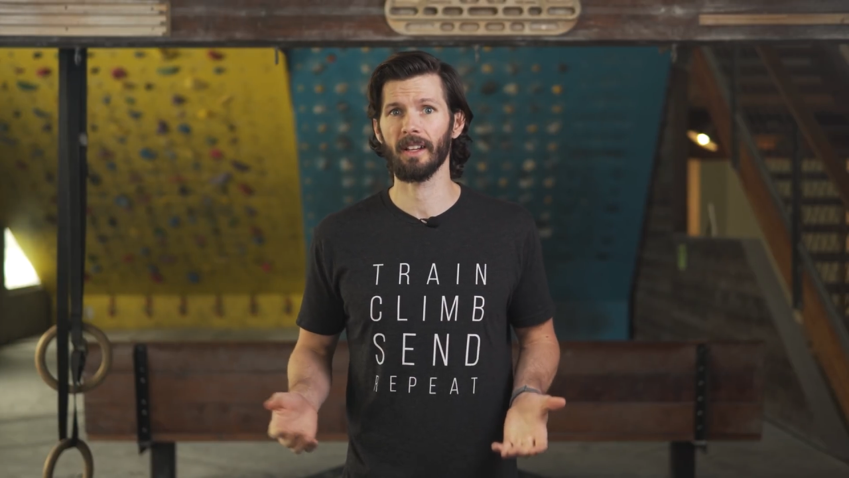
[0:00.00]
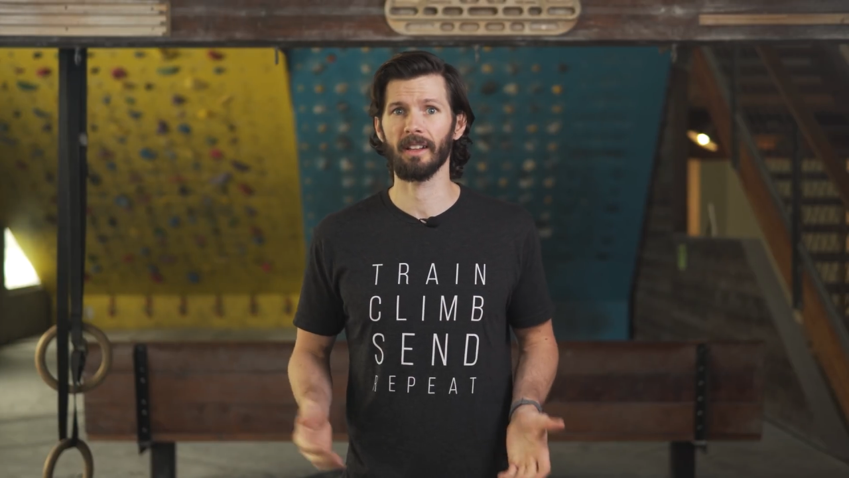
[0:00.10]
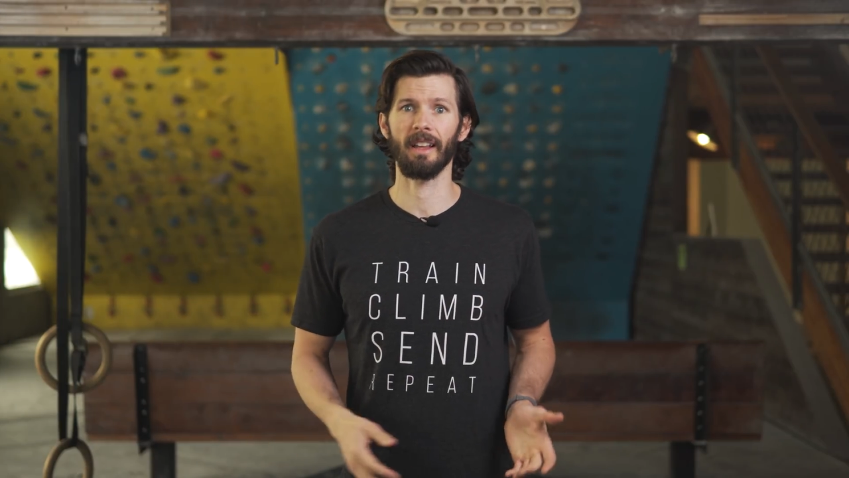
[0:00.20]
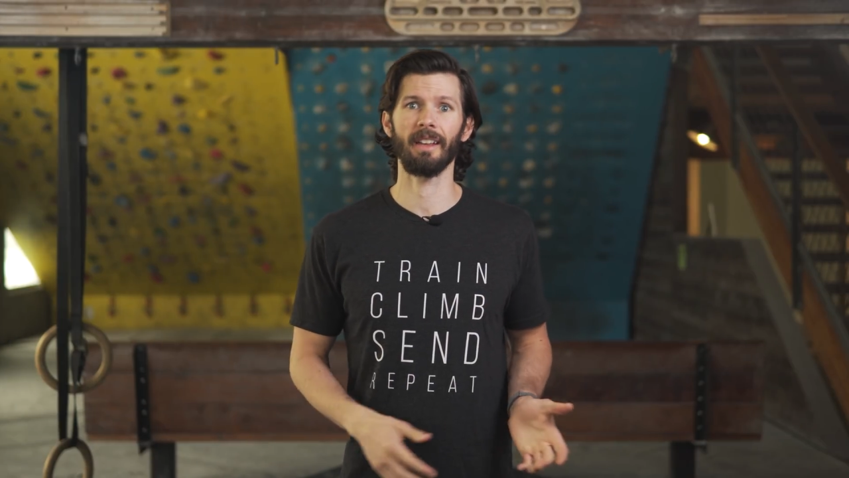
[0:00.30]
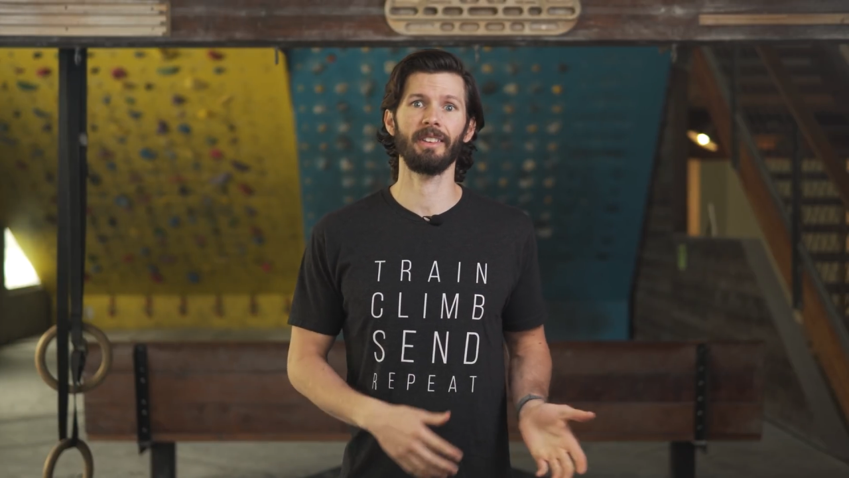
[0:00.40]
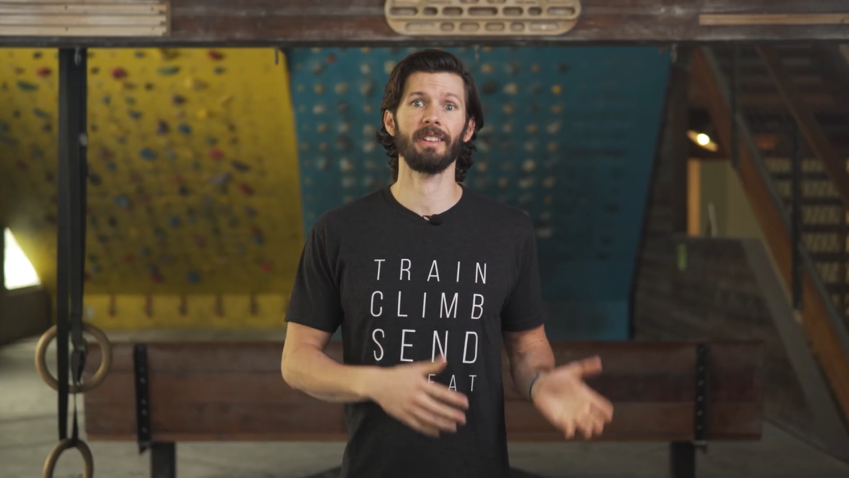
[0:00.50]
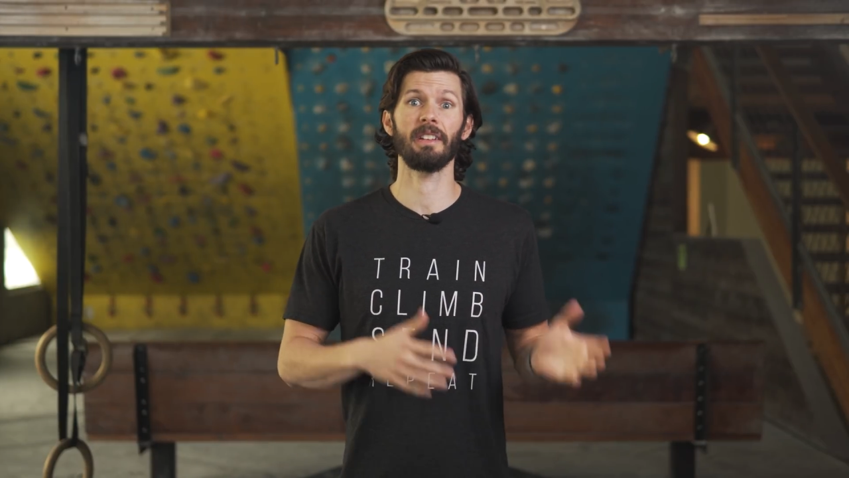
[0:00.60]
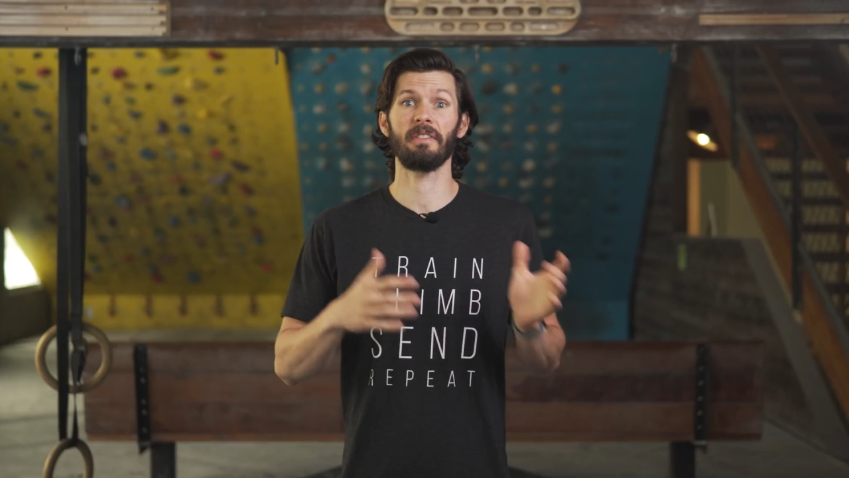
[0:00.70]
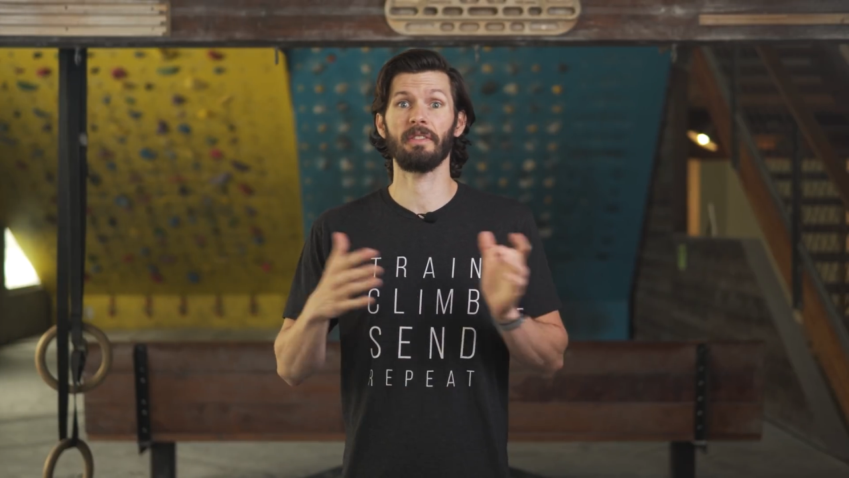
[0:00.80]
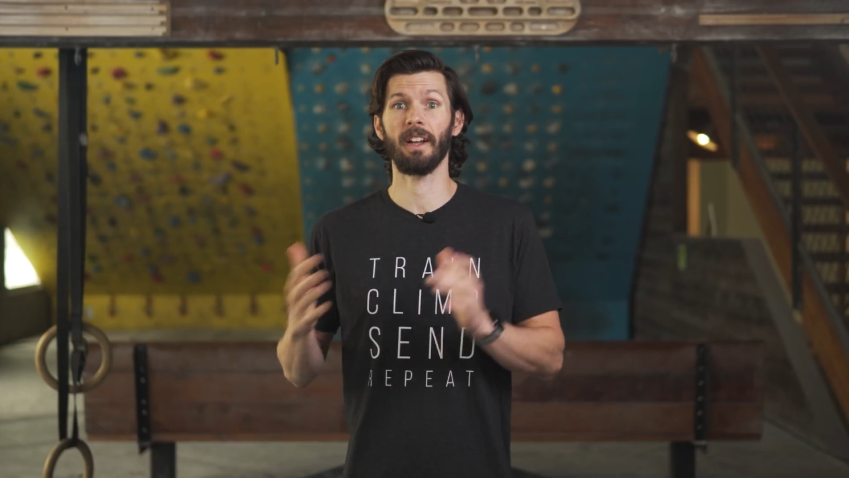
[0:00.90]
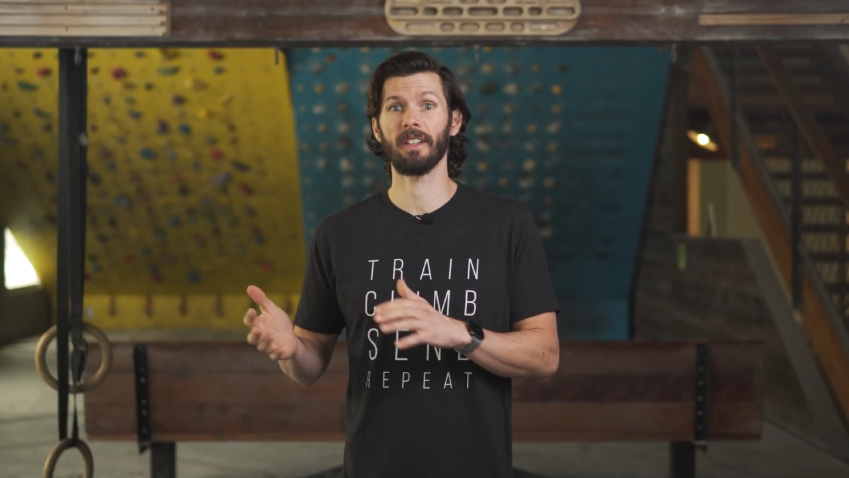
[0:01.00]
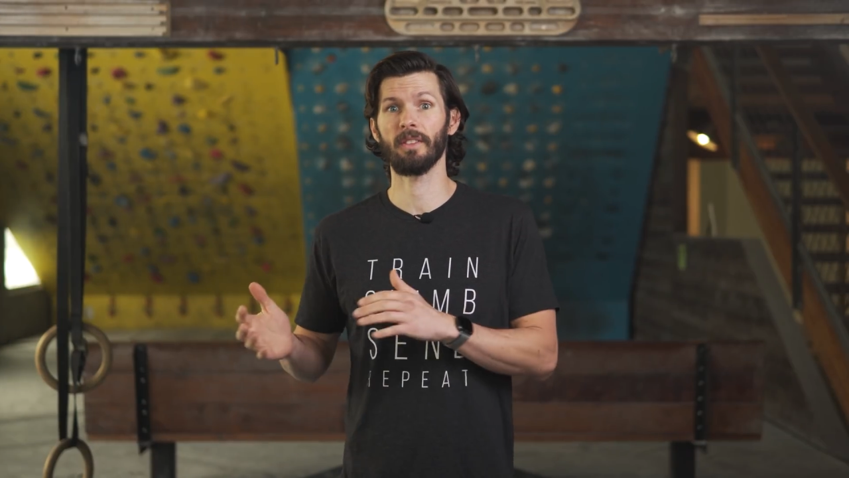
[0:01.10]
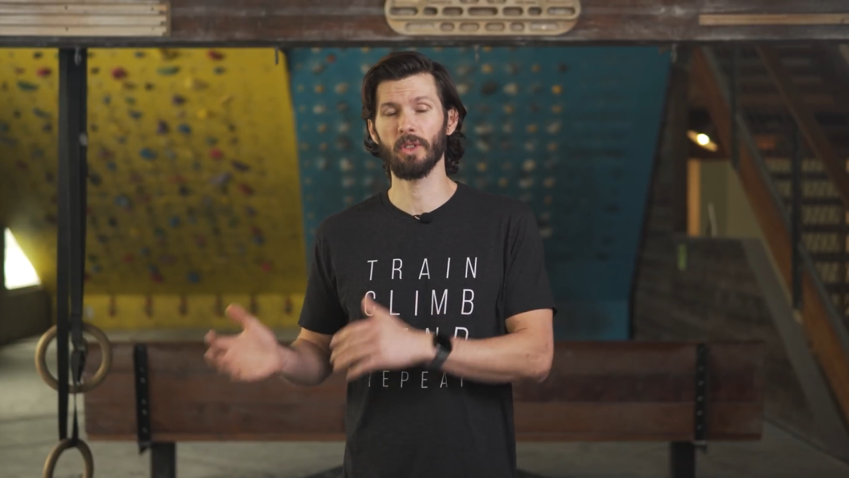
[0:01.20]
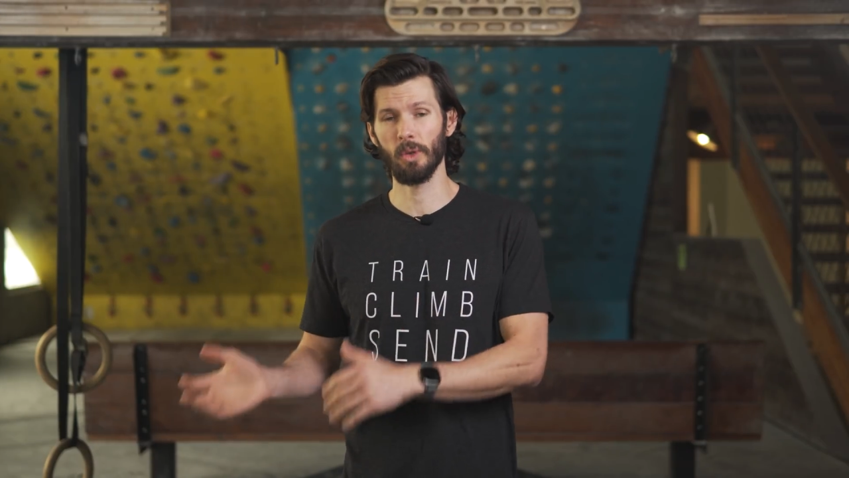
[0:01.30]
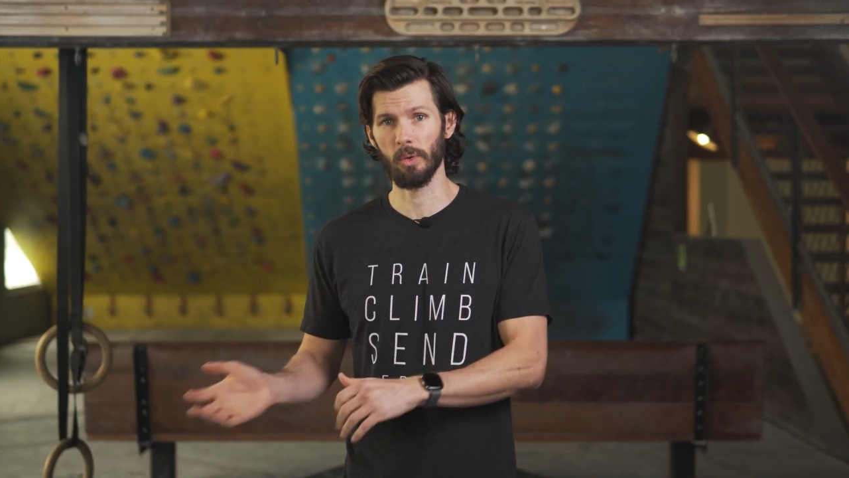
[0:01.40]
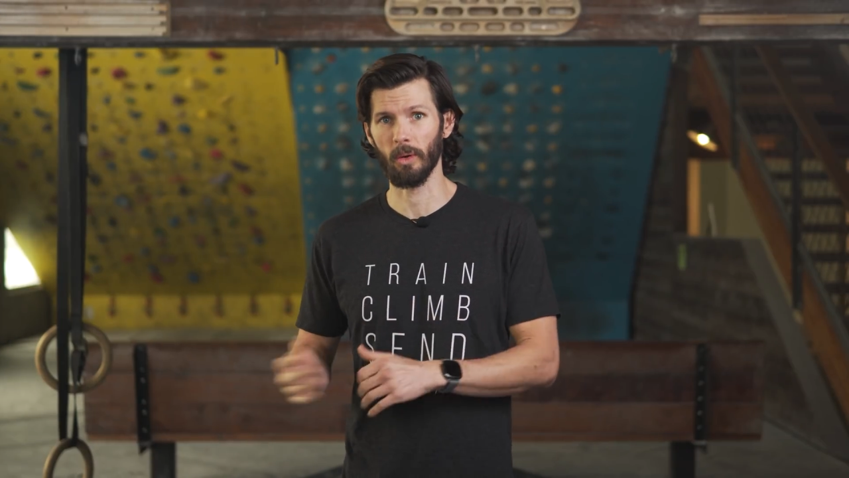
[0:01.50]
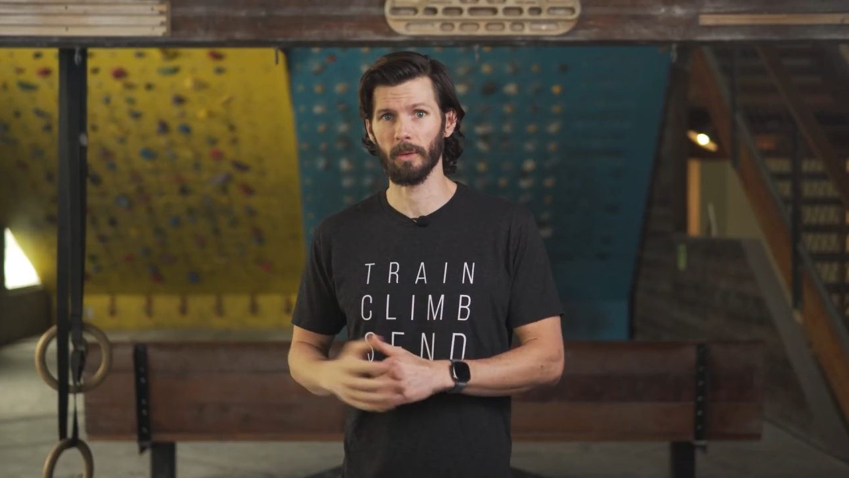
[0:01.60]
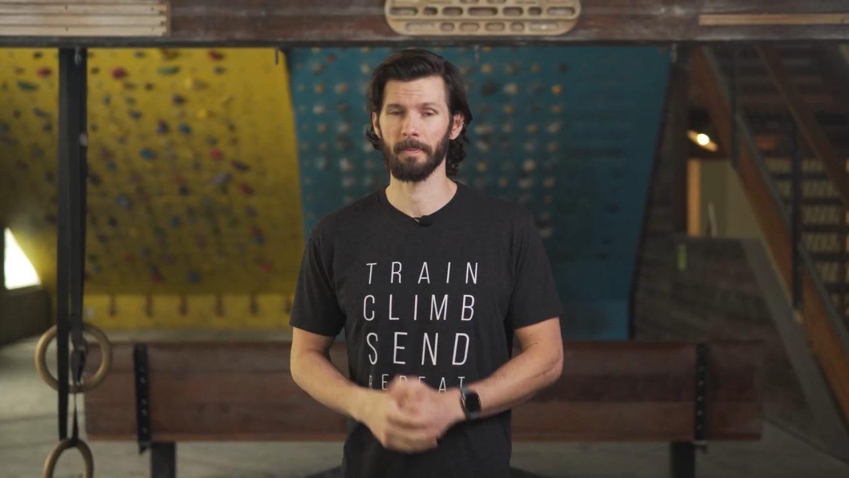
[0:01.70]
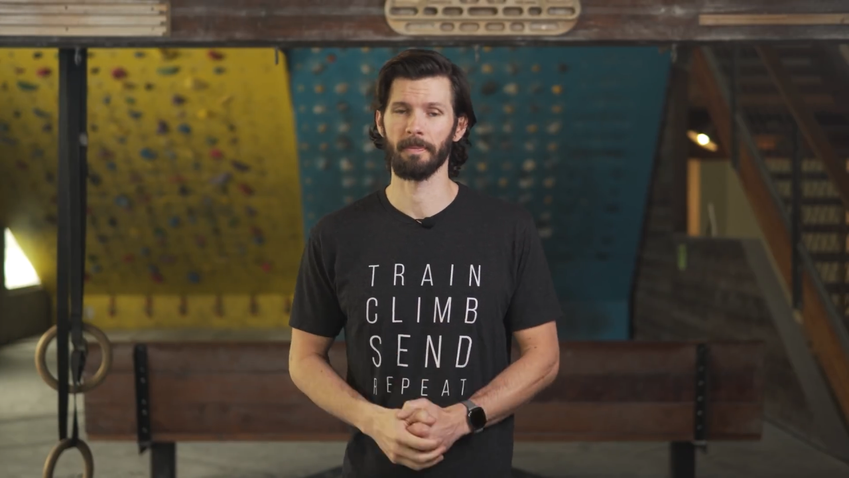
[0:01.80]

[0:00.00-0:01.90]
and less an effective tool.